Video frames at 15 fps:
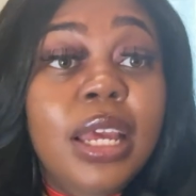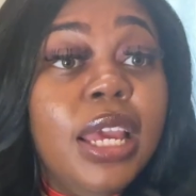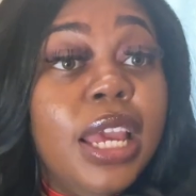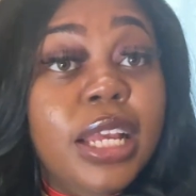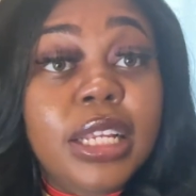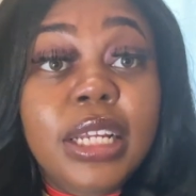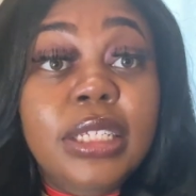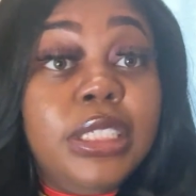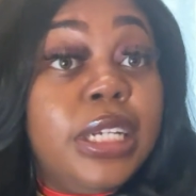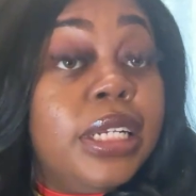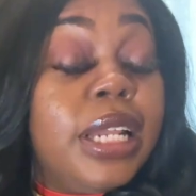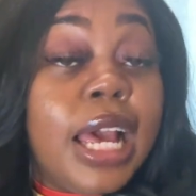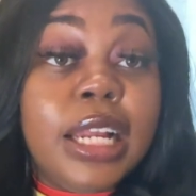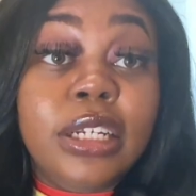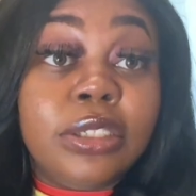It's
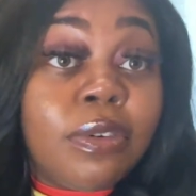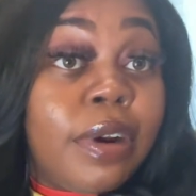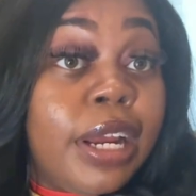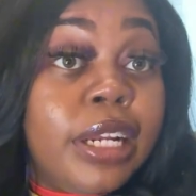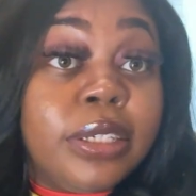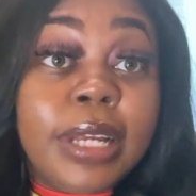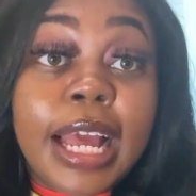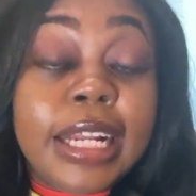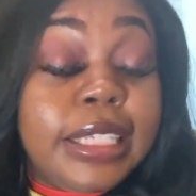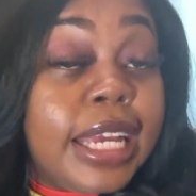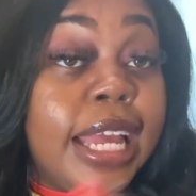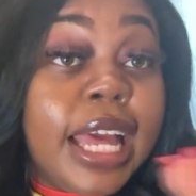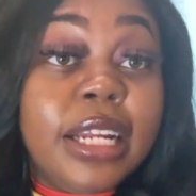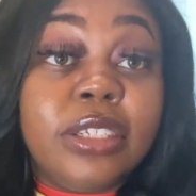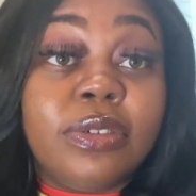just like the trash. You got to
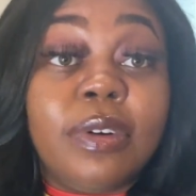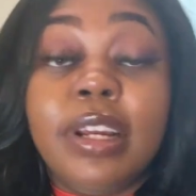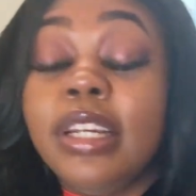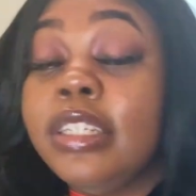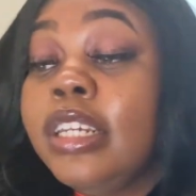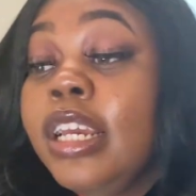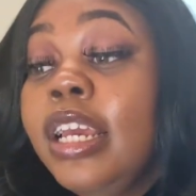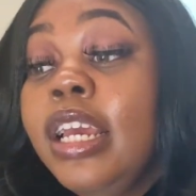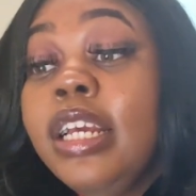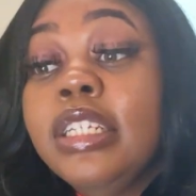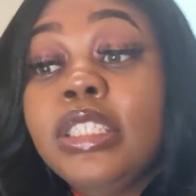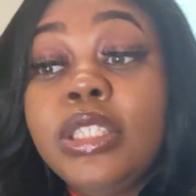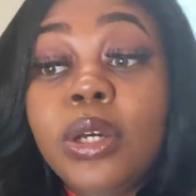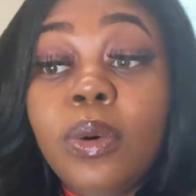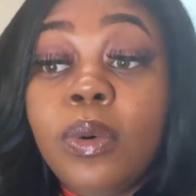take out the trash.
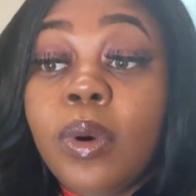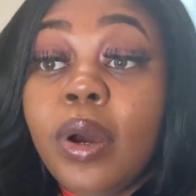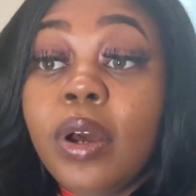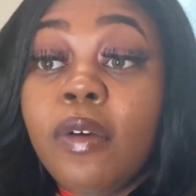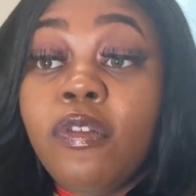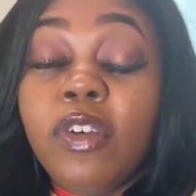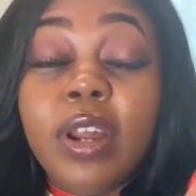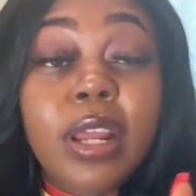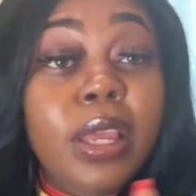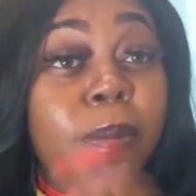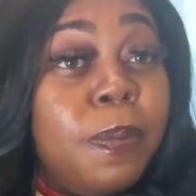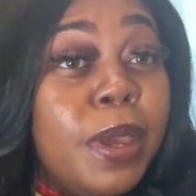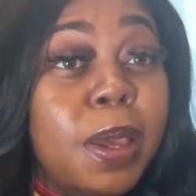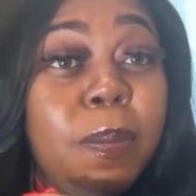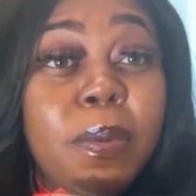So for
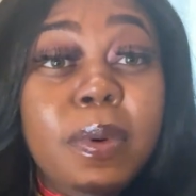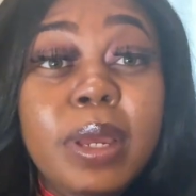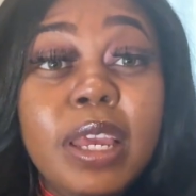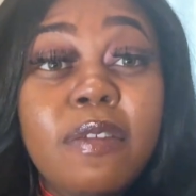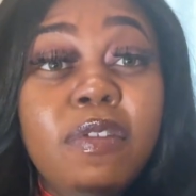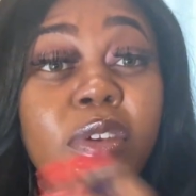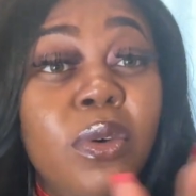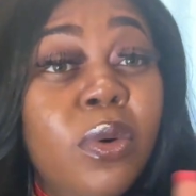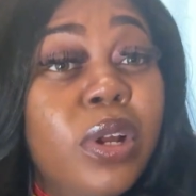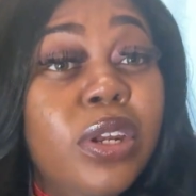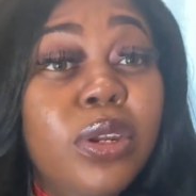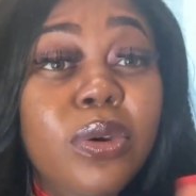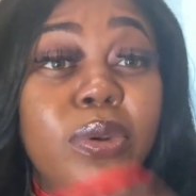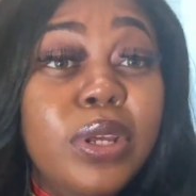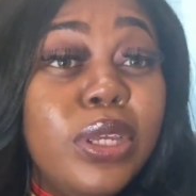these people, if you are
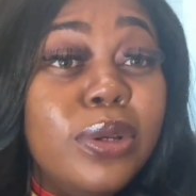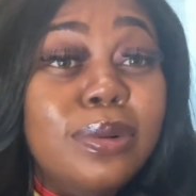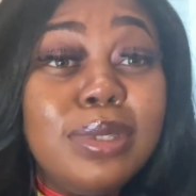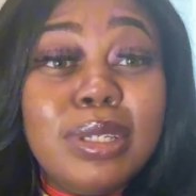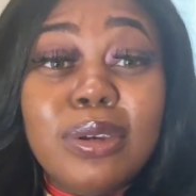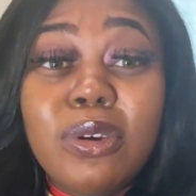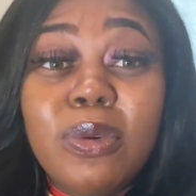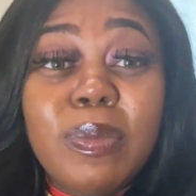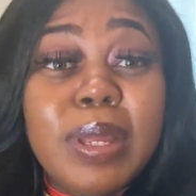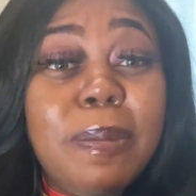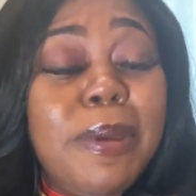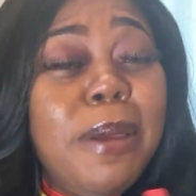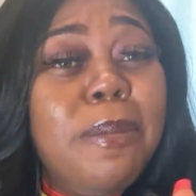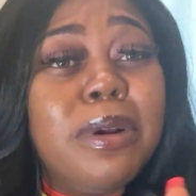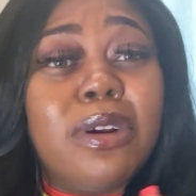new to YouTube and
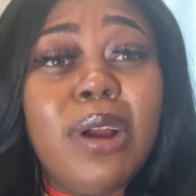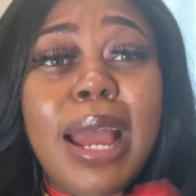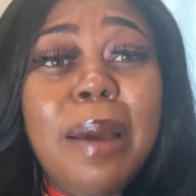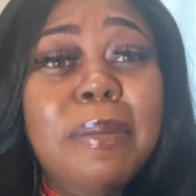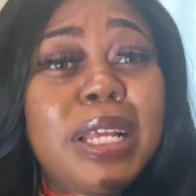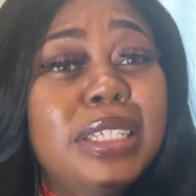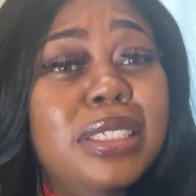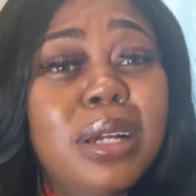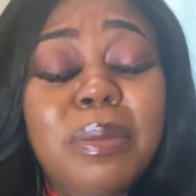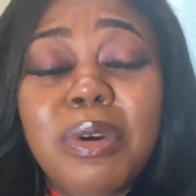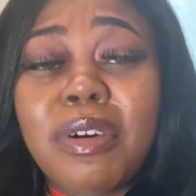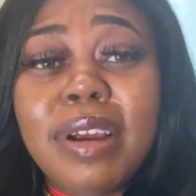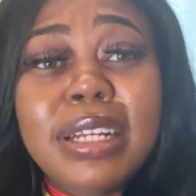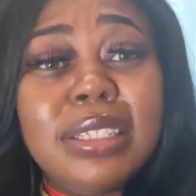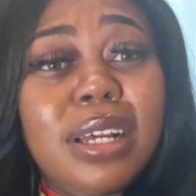people comment something
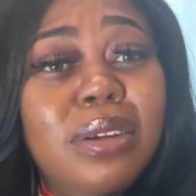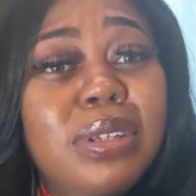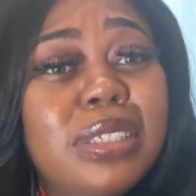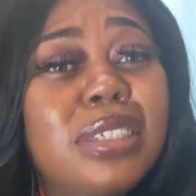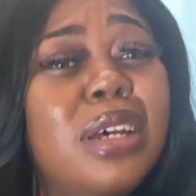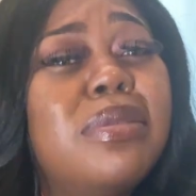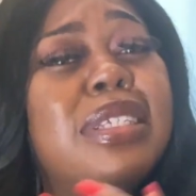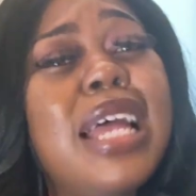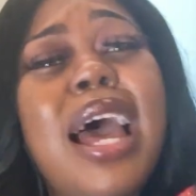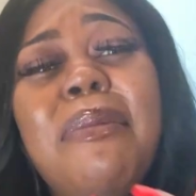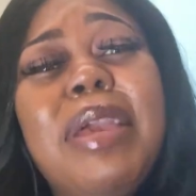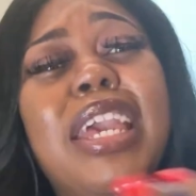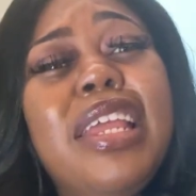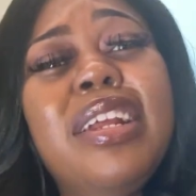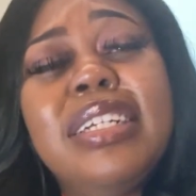crazy on your stuff,
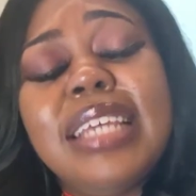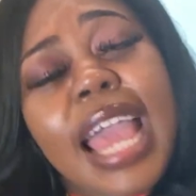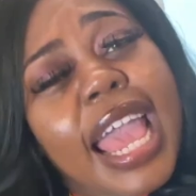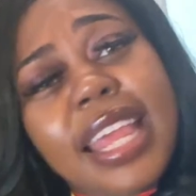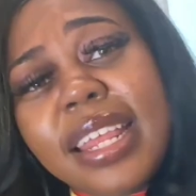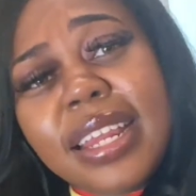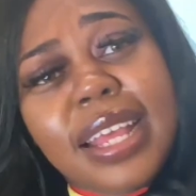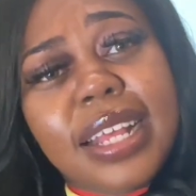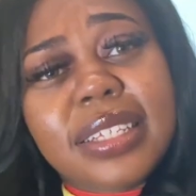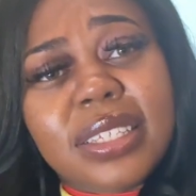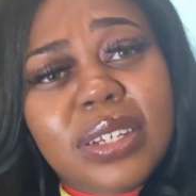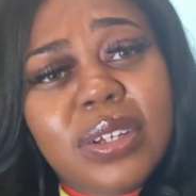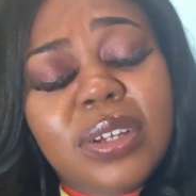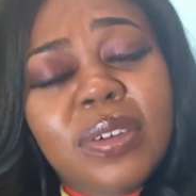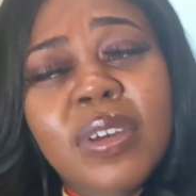stop entertaining that
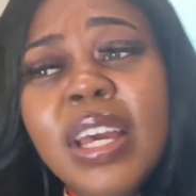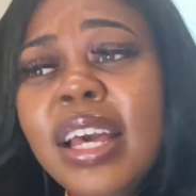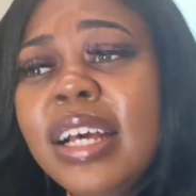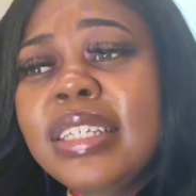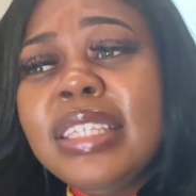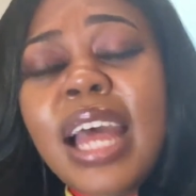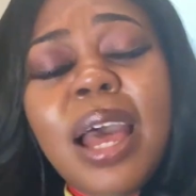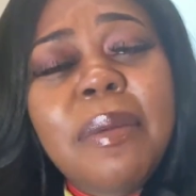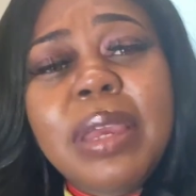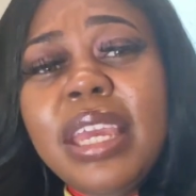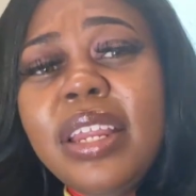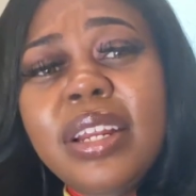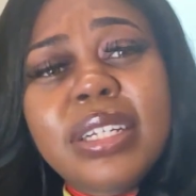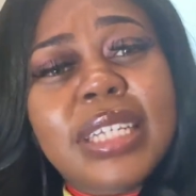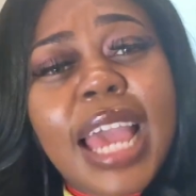stuff. Stop
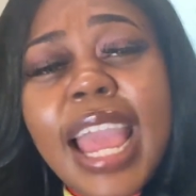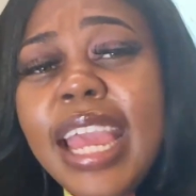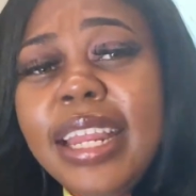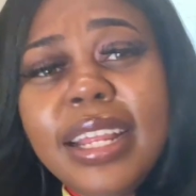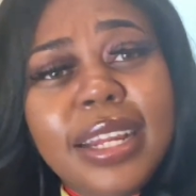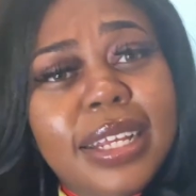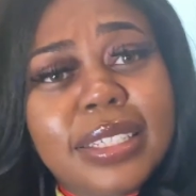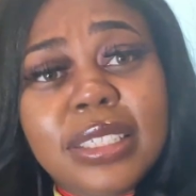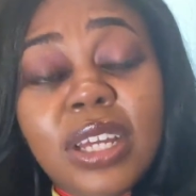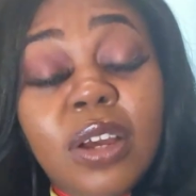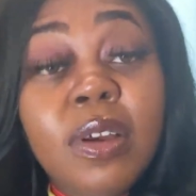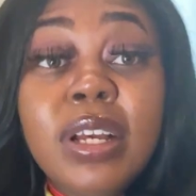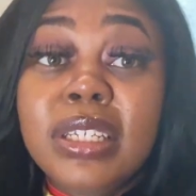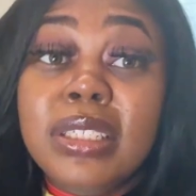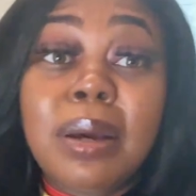entertaining that
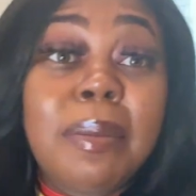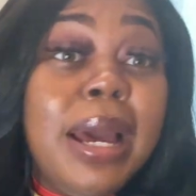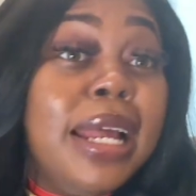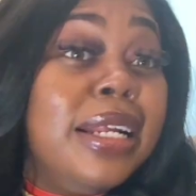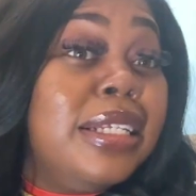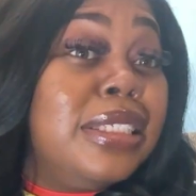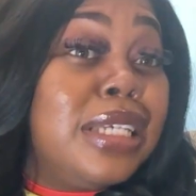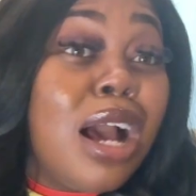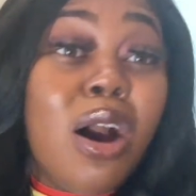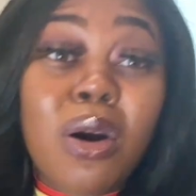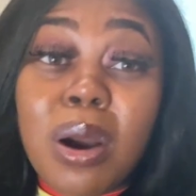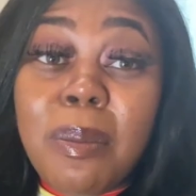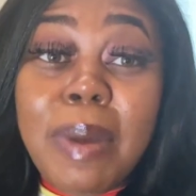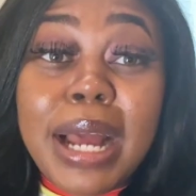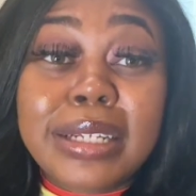stuff. Somebody
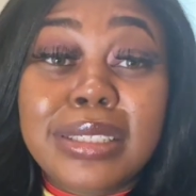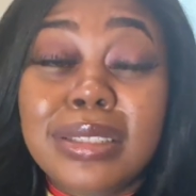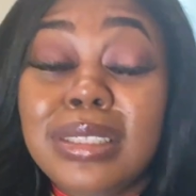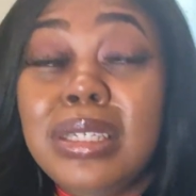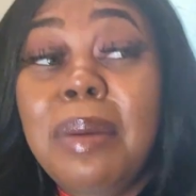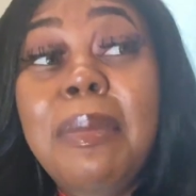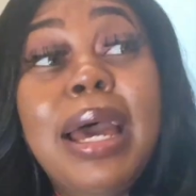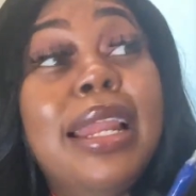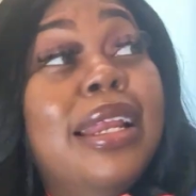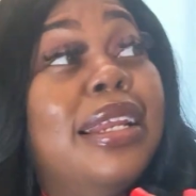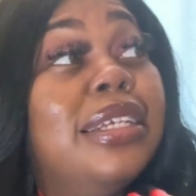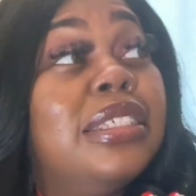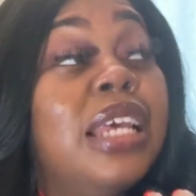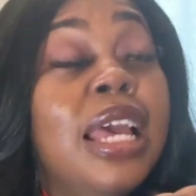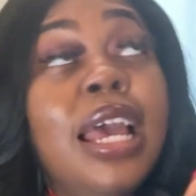talk about you. Somebody
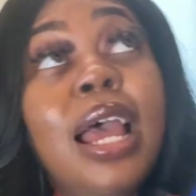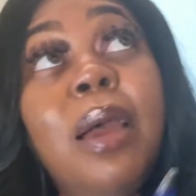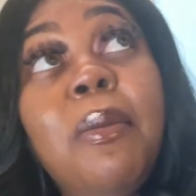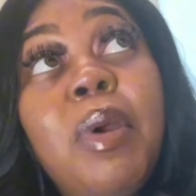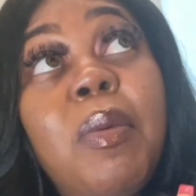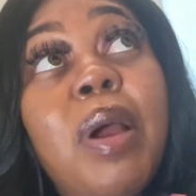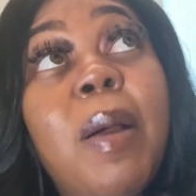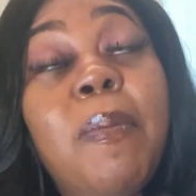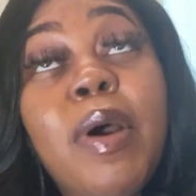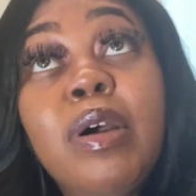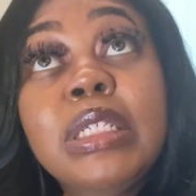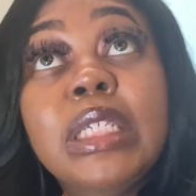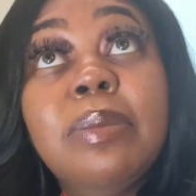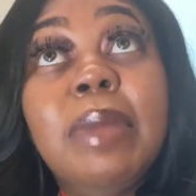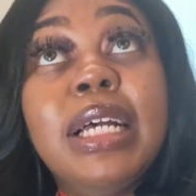that's, I remember I
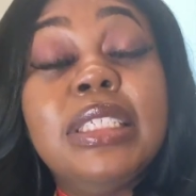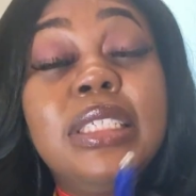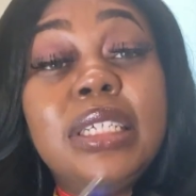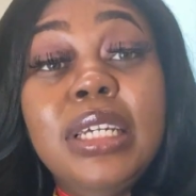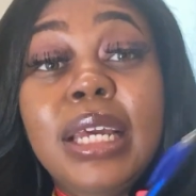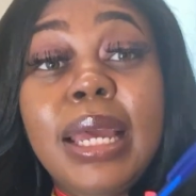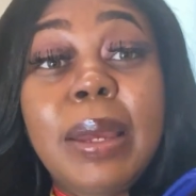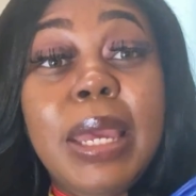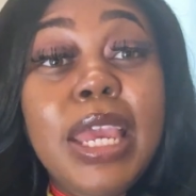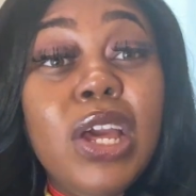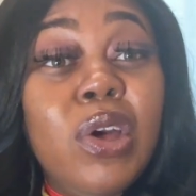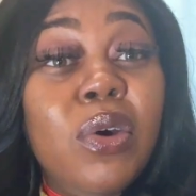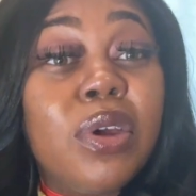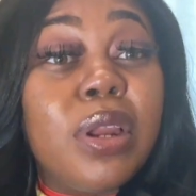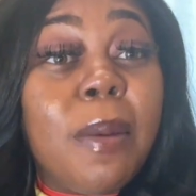posted my son, he
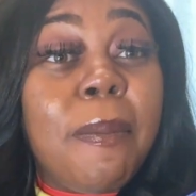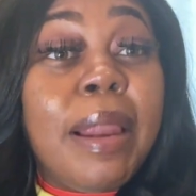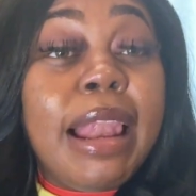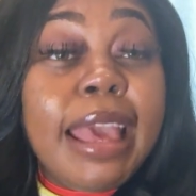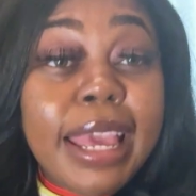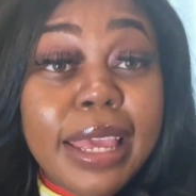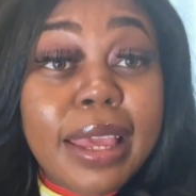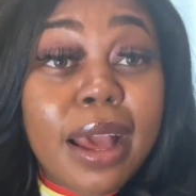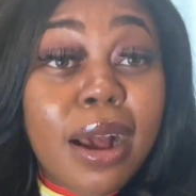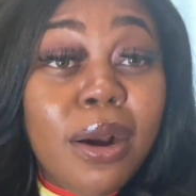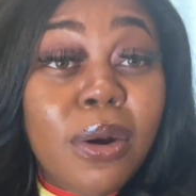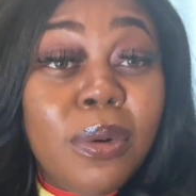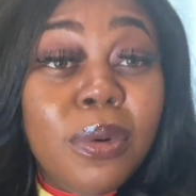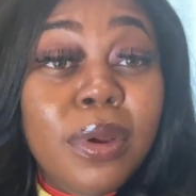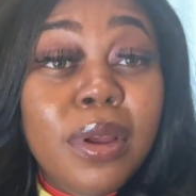cooked a plate,
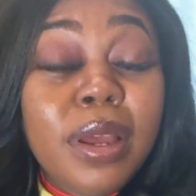y'all.